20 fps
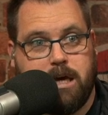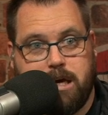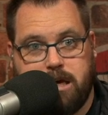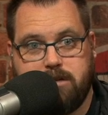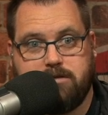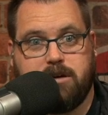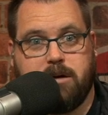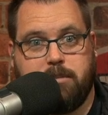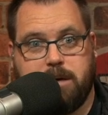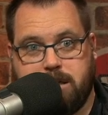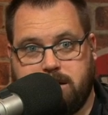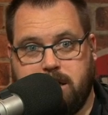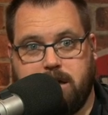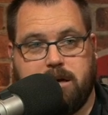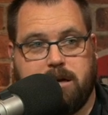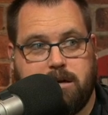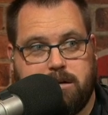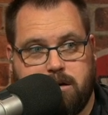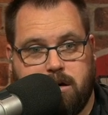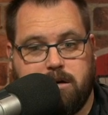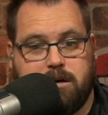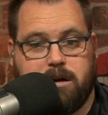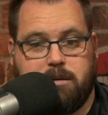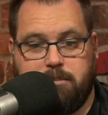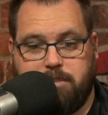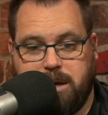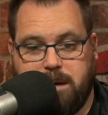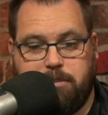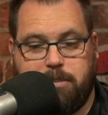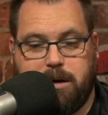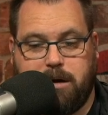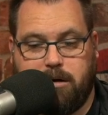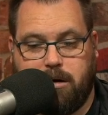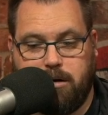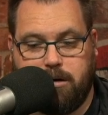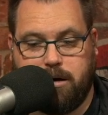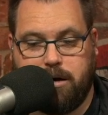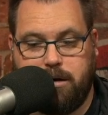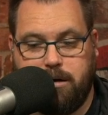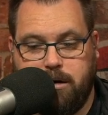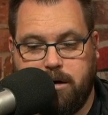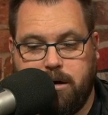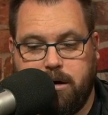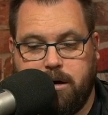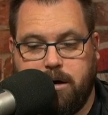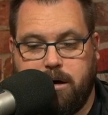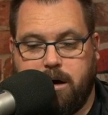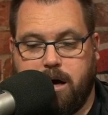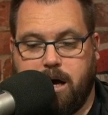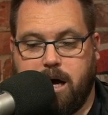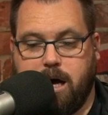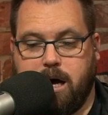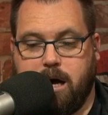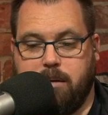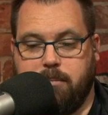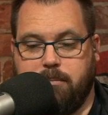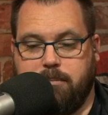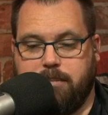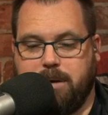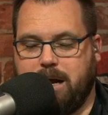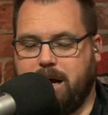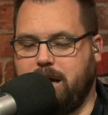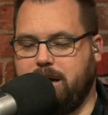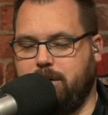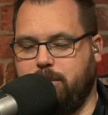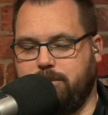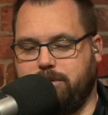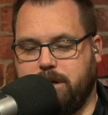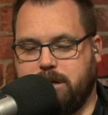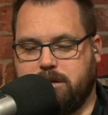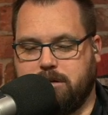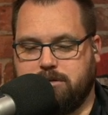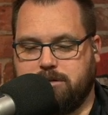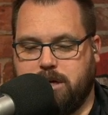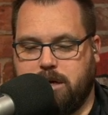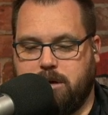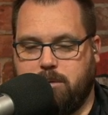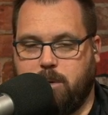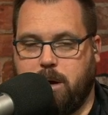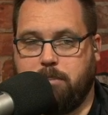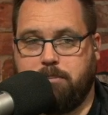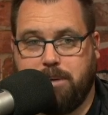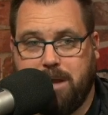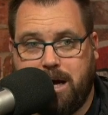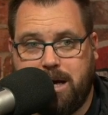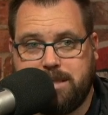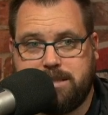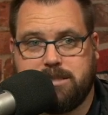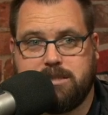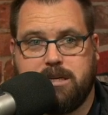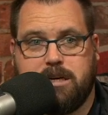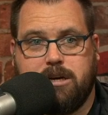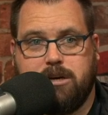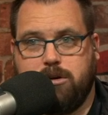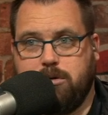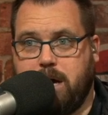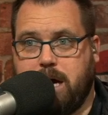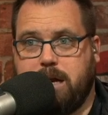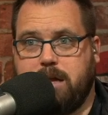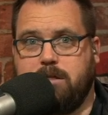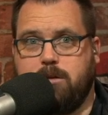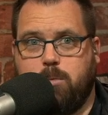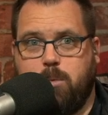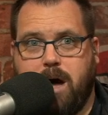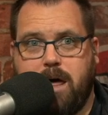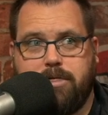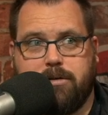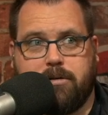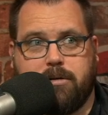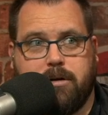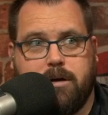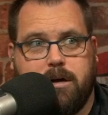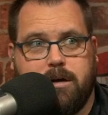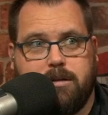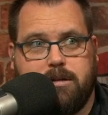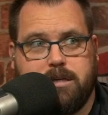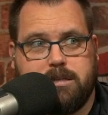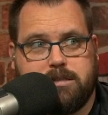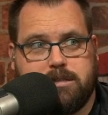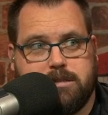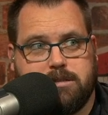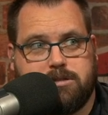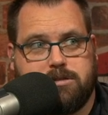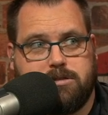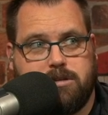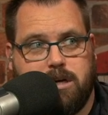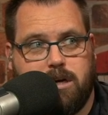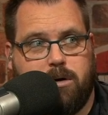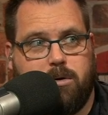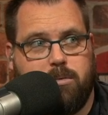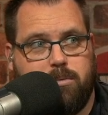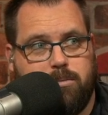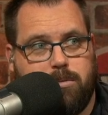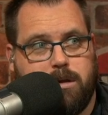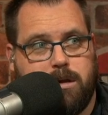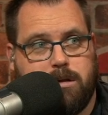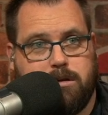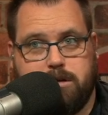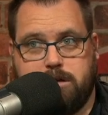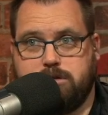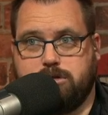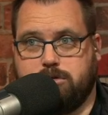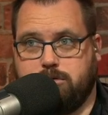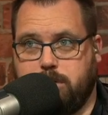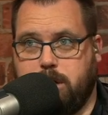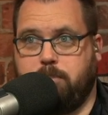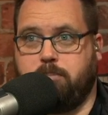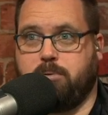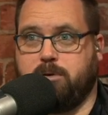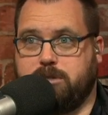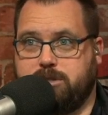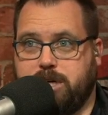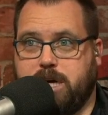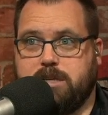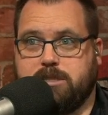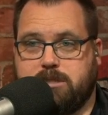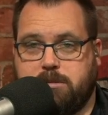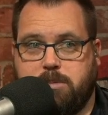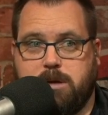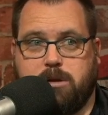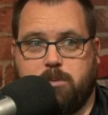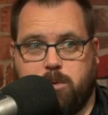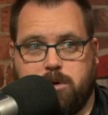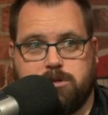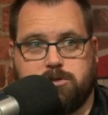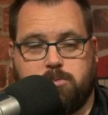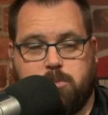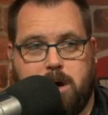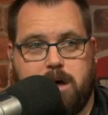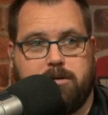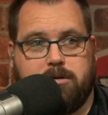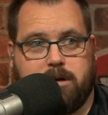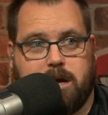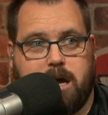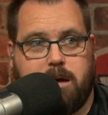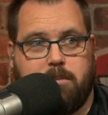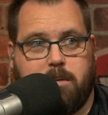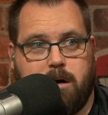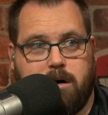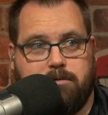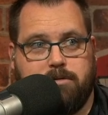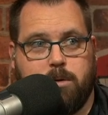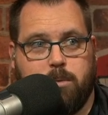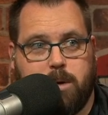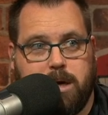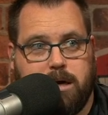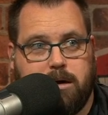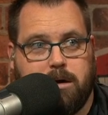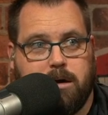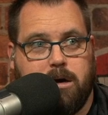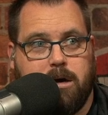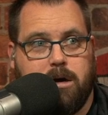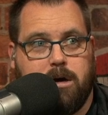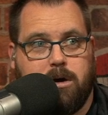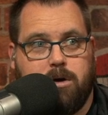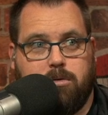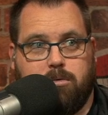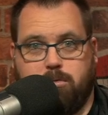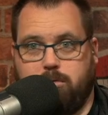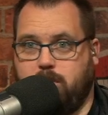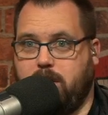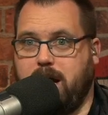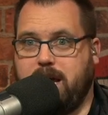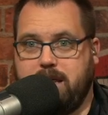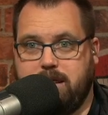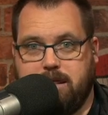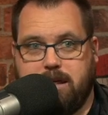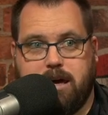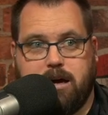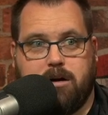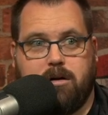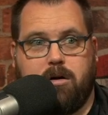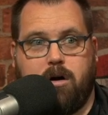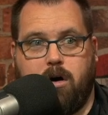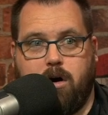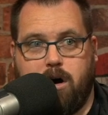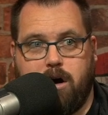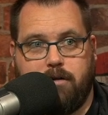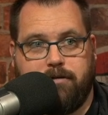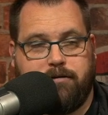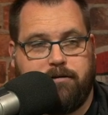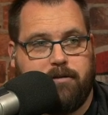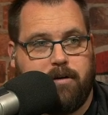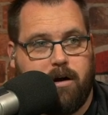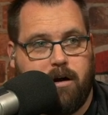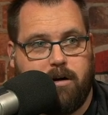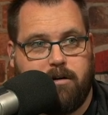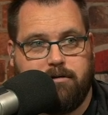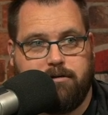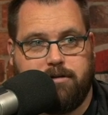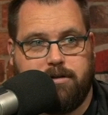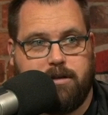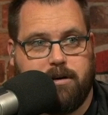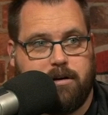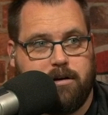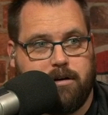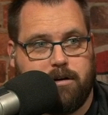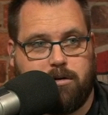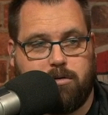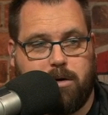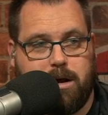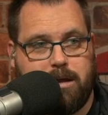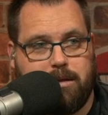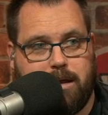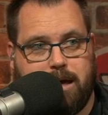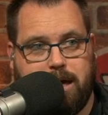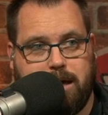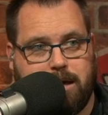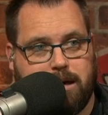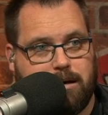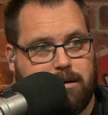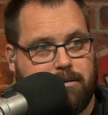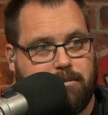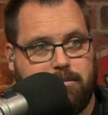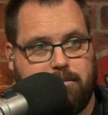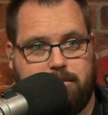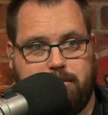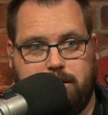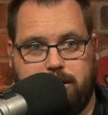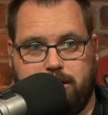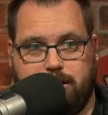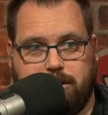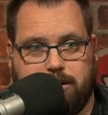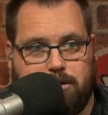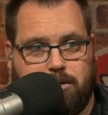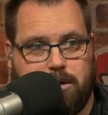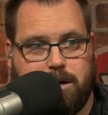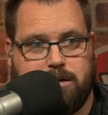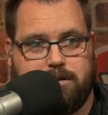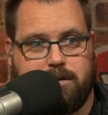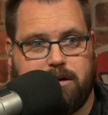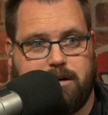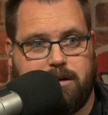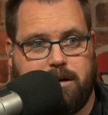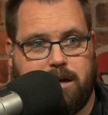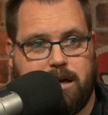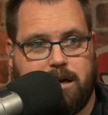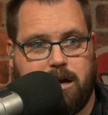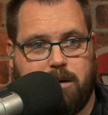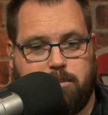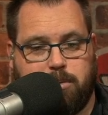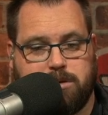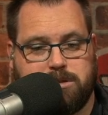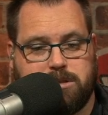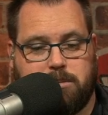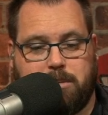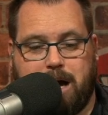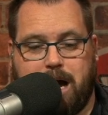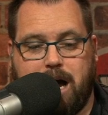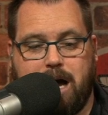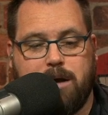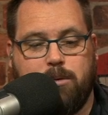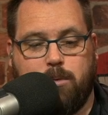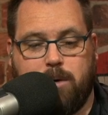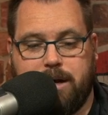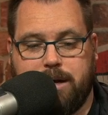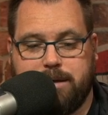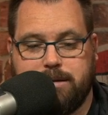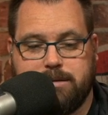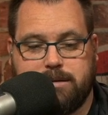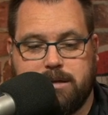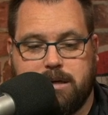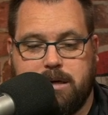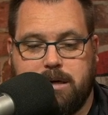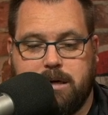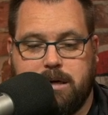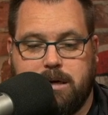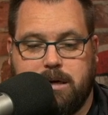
He's going to be dinking and dunking and P P R-ing, um, but I don't think there's any way. Plus, you add in the weather. This is, you know, this projects to be the worst weather game of the week, right there off of the Great Lake, and you're going to end up with some high winds.